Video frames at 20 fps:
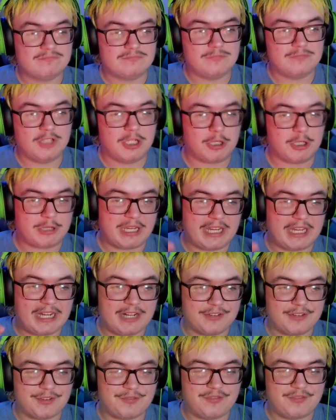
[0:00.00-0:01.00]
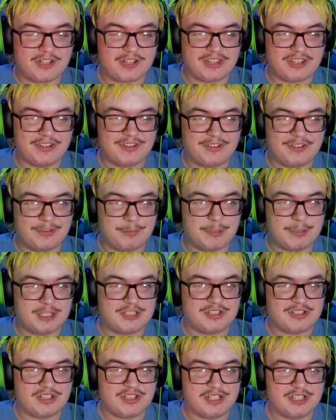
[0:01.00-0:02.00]
okay, how the fuck did this
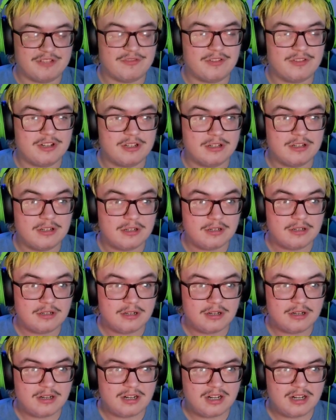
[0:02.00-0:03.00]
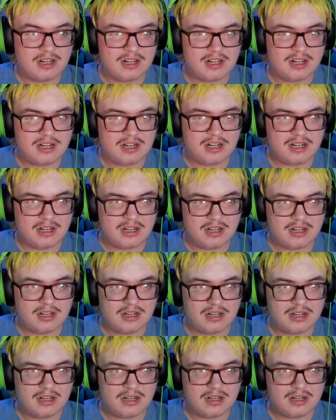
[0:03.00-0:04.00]
bitch live? I jumped out, big wall. Well,
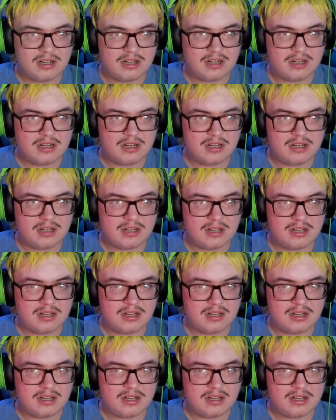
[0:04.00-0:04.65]
listen, I don't want to talk